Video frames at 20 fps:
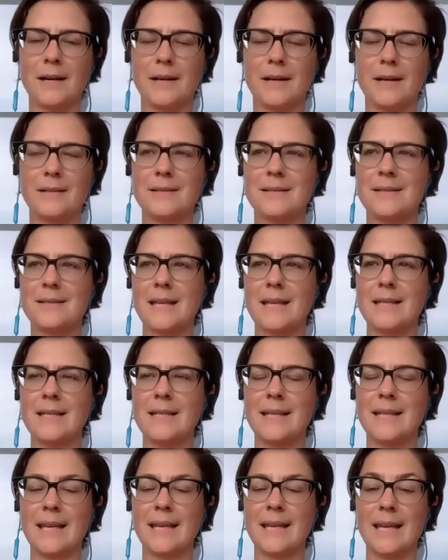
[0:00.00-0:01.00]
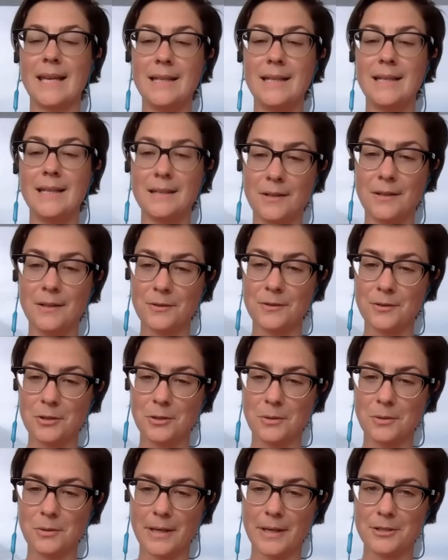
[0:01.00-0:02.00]
sending in another question.
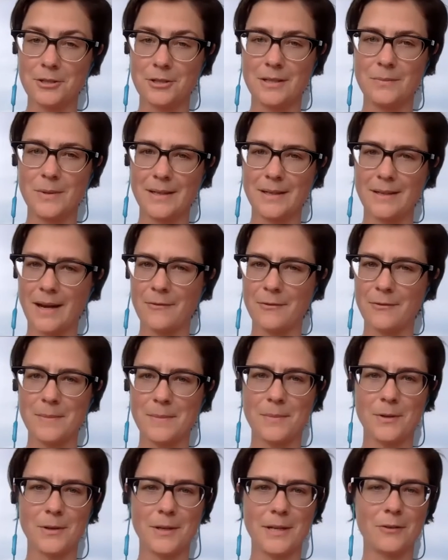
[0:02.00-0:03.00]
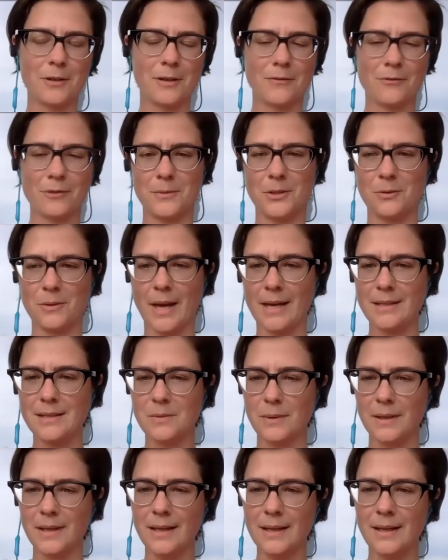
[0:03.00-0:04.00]
We, I remember hearing from you last week.
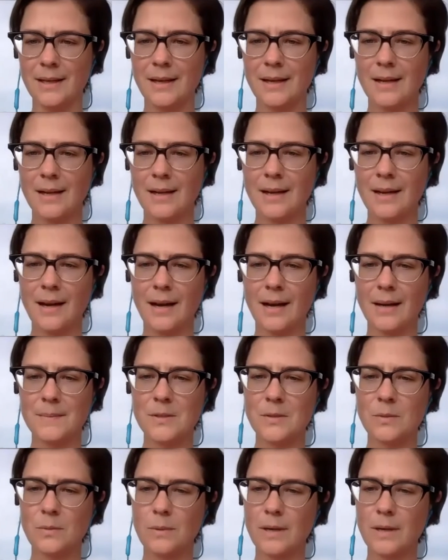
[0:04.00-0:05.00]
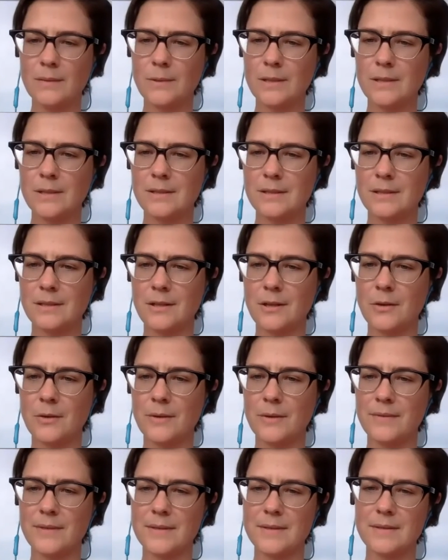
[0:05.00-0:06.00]
Um, so Juan wants to know if
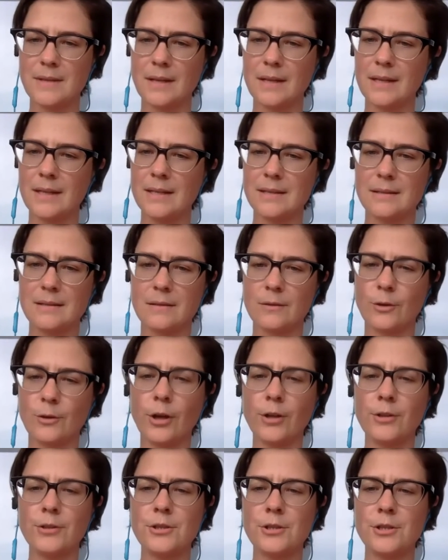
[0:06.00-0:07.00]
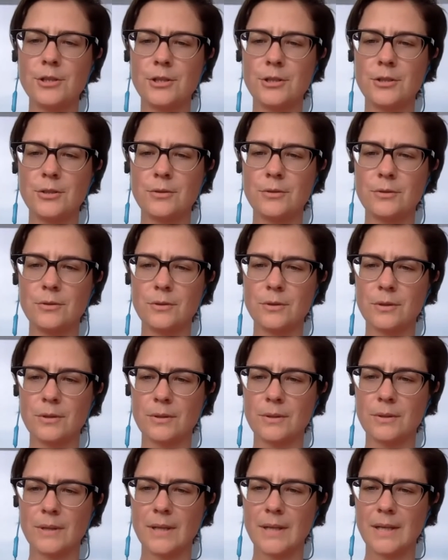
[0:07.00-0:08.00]
the study is
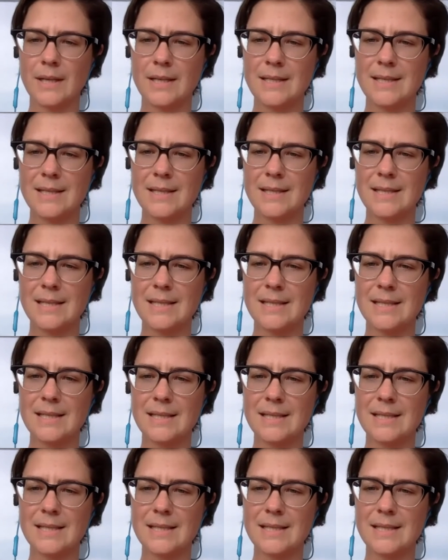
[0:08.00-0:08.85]
longitudinal since